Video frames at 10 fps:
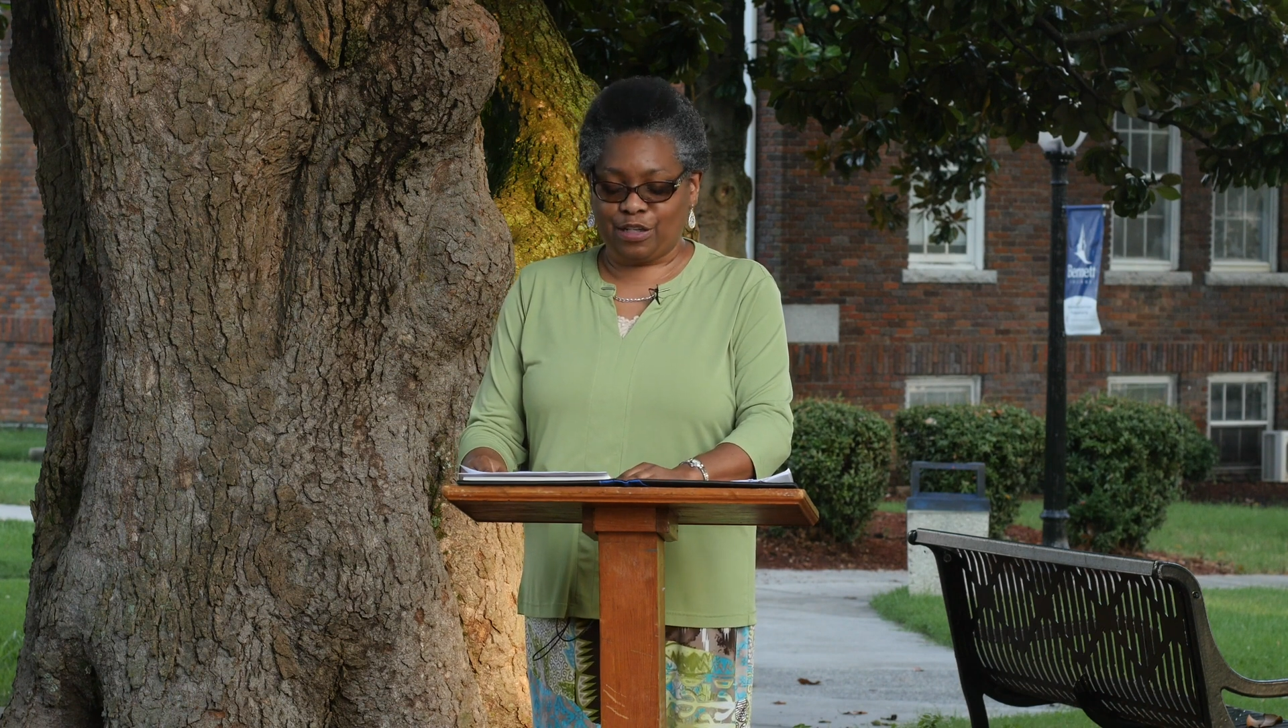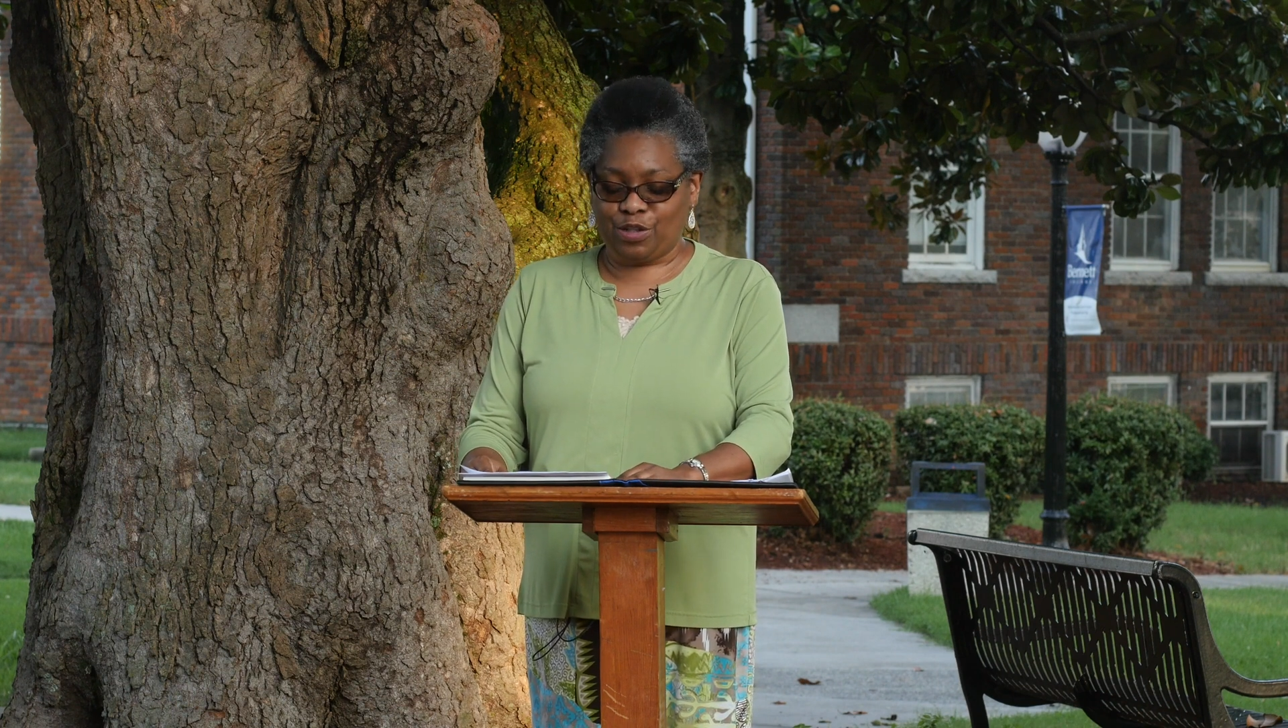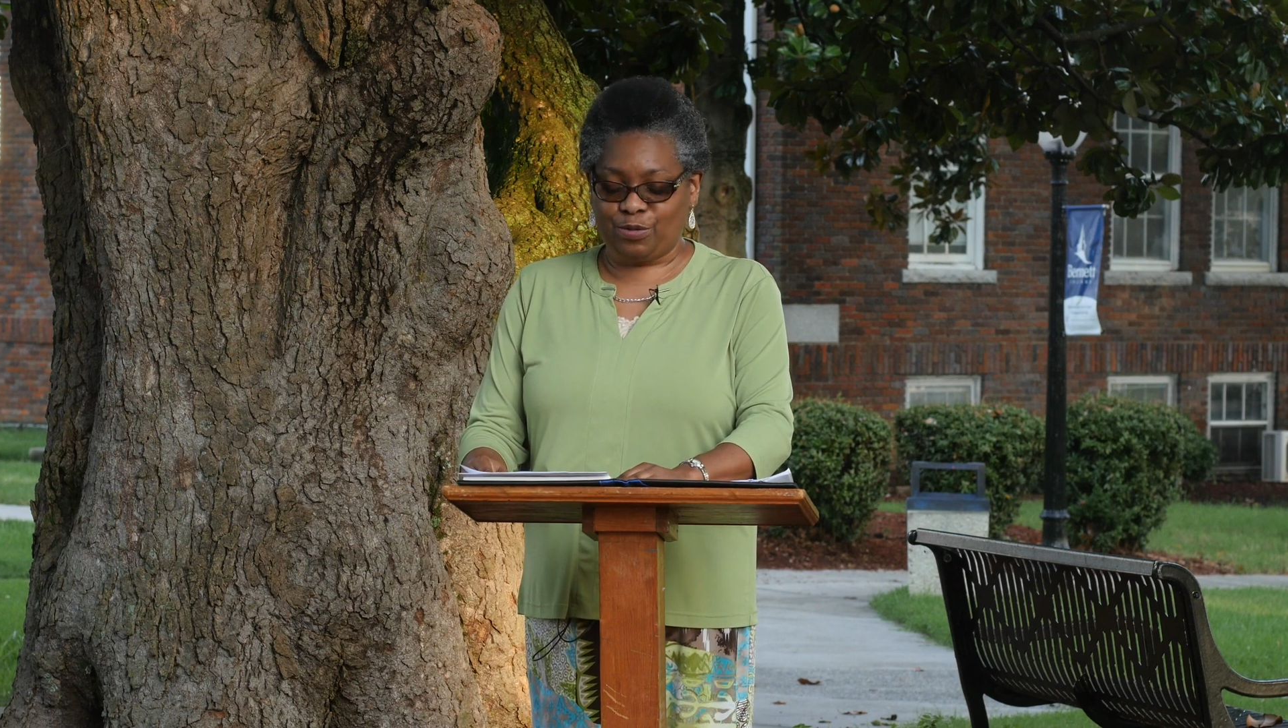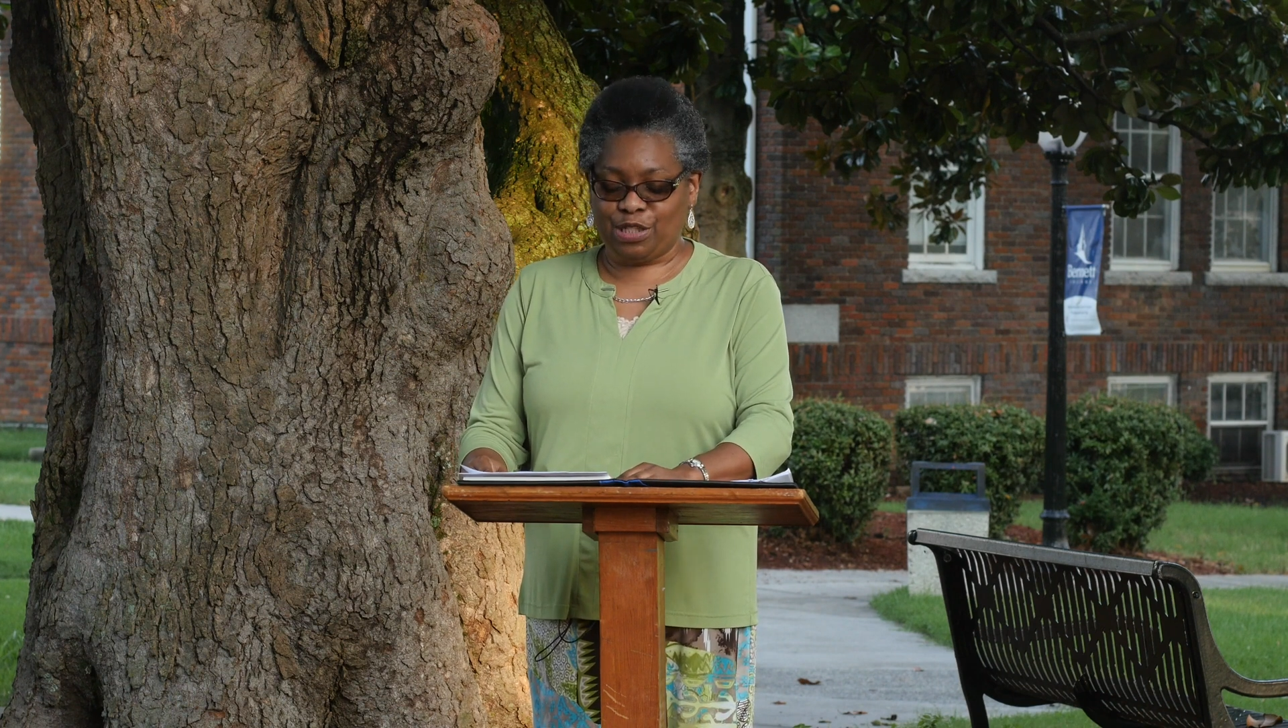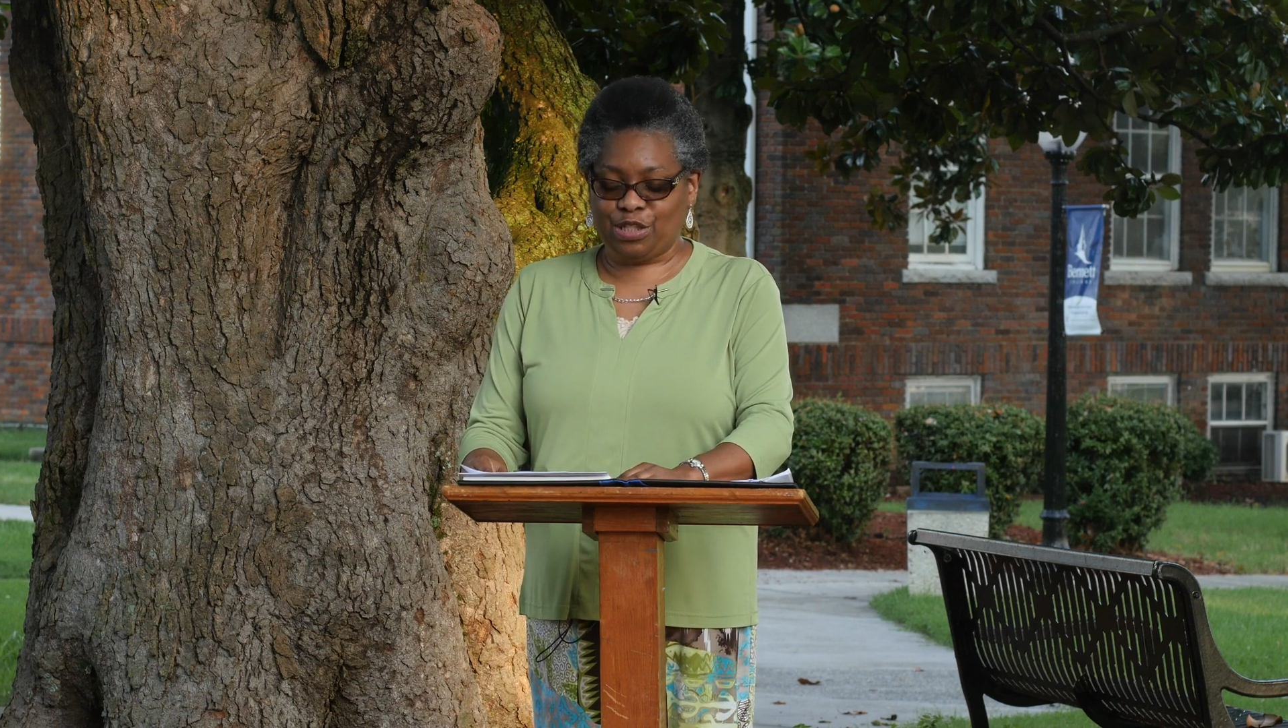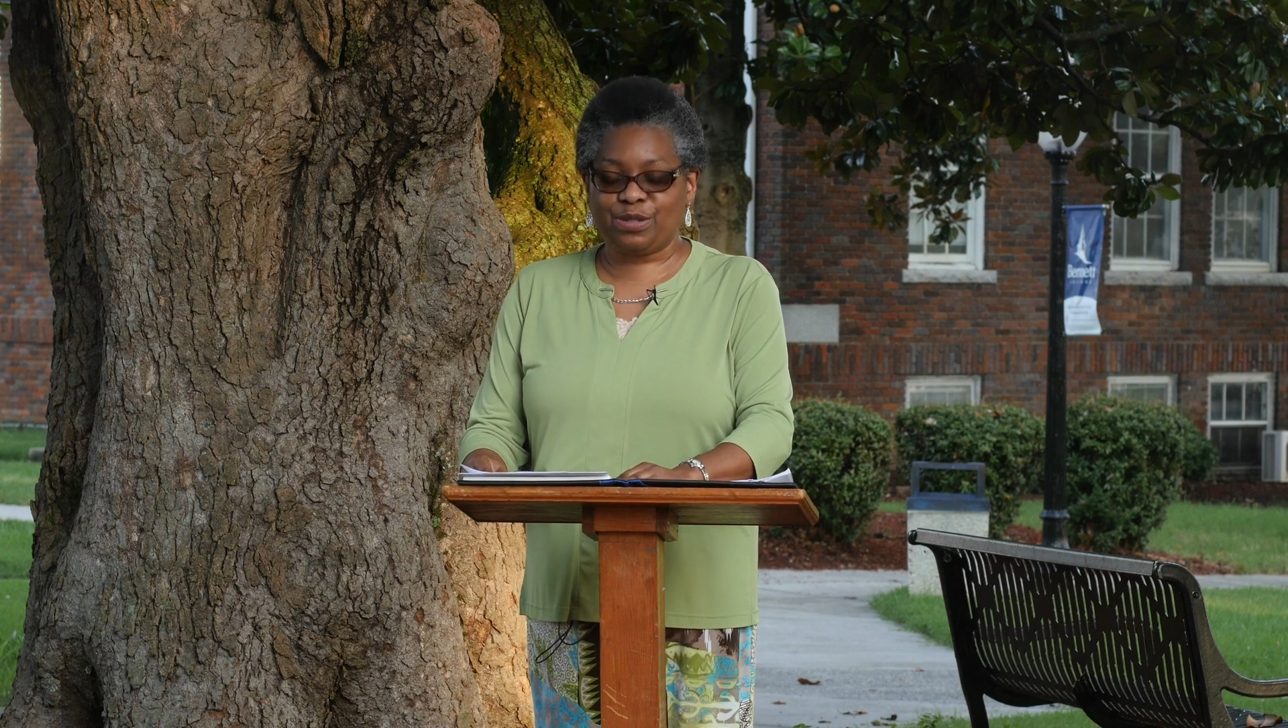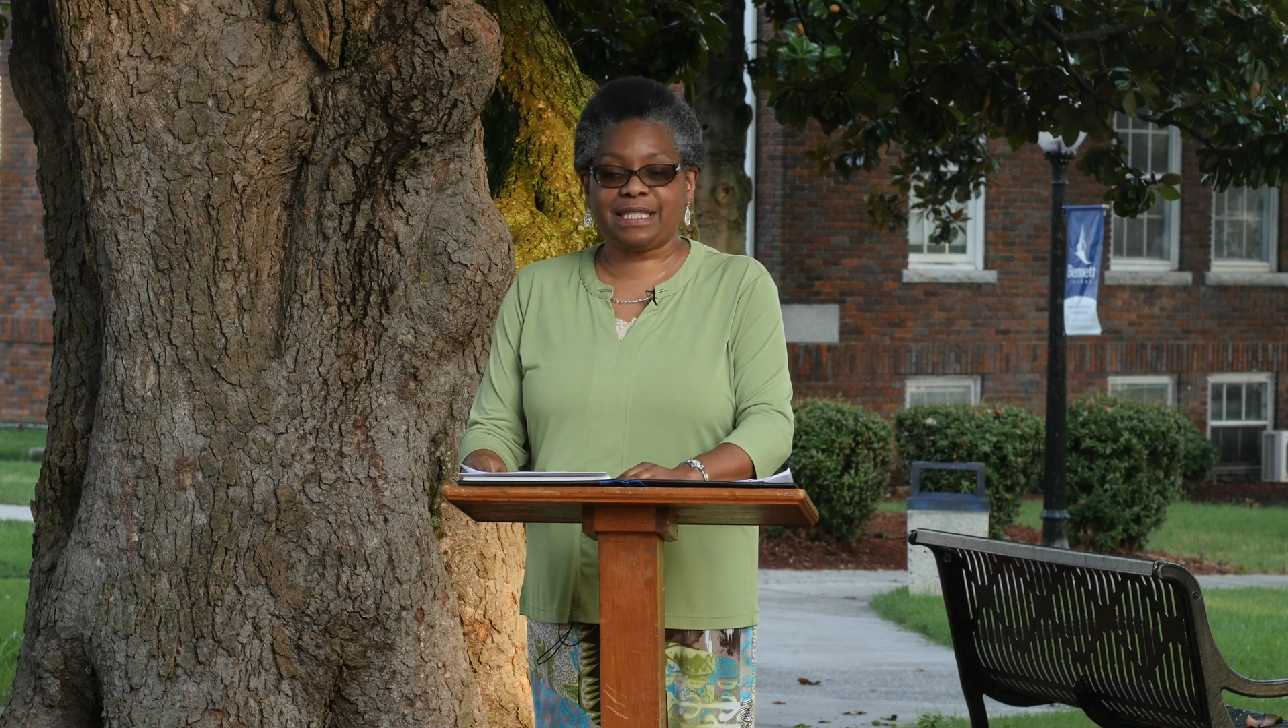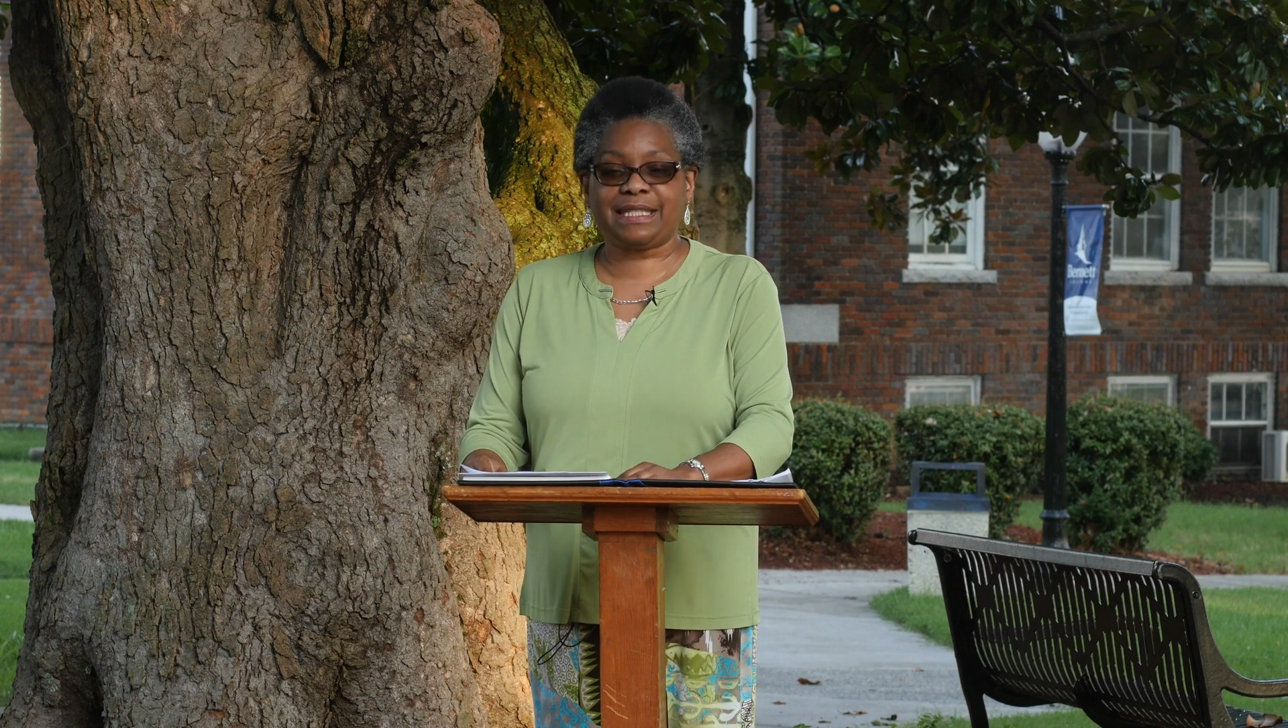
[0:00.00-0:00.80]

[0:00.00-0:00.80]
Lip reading: to reduce